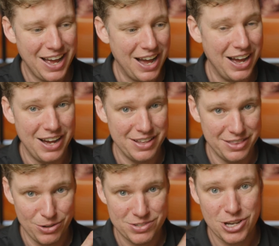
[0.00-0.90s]
uh,
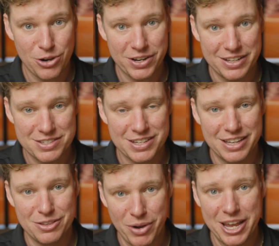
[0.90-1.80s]
those tokens.
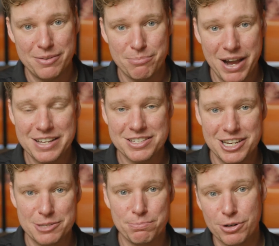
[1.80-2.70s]
And the way it mines it
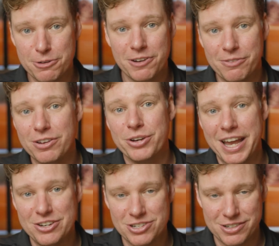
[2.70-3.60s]
is proof of
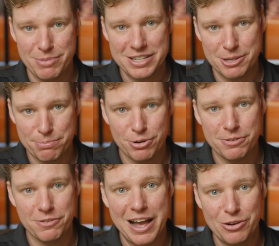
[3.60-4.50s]
location, basically
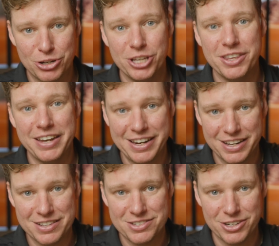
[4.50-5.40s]
proof of how good the data
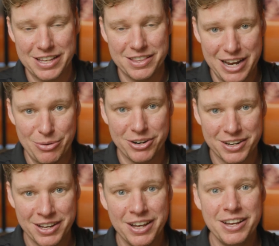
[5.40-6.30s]
is you're getting the
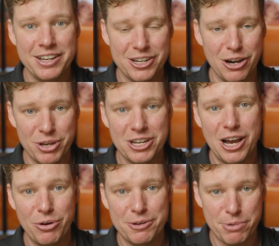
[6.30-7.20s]
network. You know, we
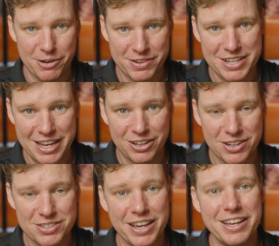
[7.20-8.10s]
know what perfect data
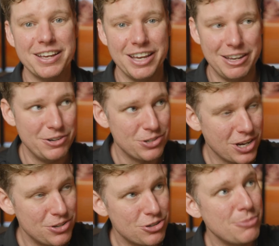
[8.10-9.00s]
looks like. If you're
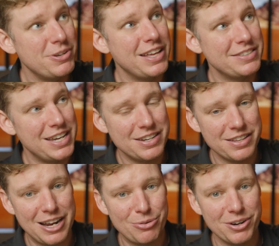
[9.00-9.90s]
contributing that data to
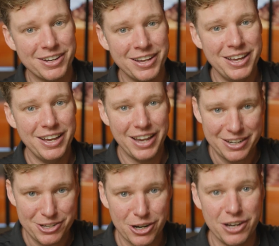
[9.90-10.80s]
the network
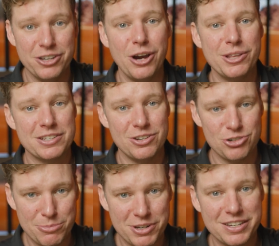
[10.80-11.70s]
and you're a node that's
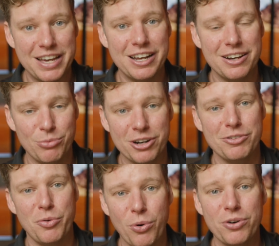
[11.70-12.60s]
contributing data, we're going to
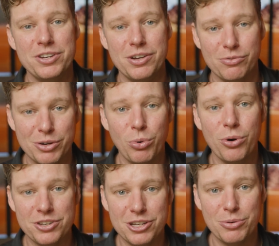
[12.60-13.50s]
reward,
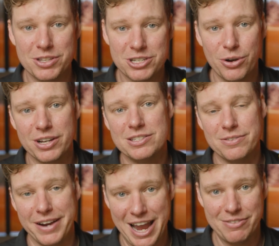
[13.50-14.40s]
reward you with tokens
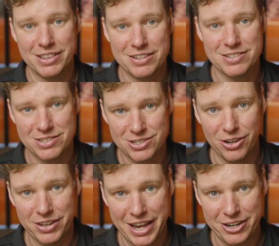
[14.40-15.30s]
for having this
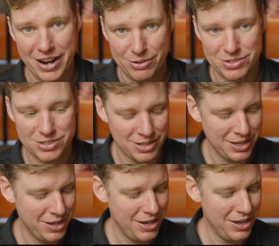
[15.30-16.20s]
installed at your house.
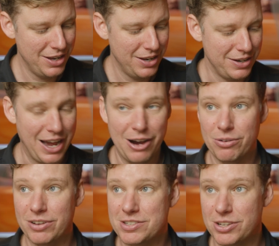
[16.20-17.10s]
Now,
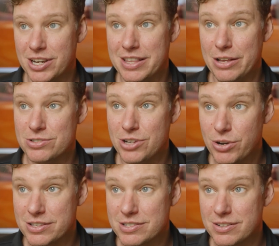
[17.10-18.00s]
let's look at those
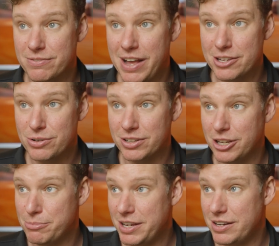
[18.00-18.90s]
tokens value a
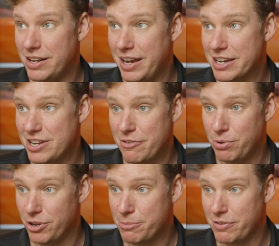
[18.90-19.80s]
little bit. I actually have it
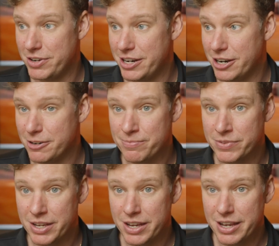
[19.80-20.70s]
pulled up over here.
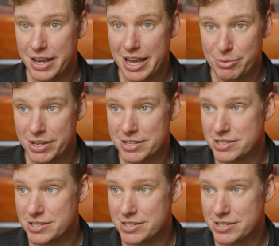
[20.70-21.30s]
And we can